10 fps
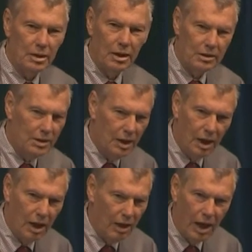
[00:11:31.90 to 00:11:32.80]
I said,
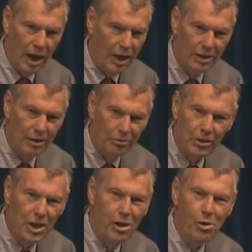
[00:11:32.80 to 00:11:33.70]
I, I don't
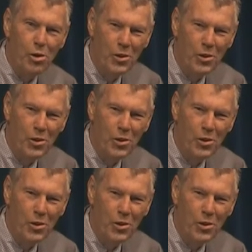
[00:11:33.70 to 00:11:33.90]
know.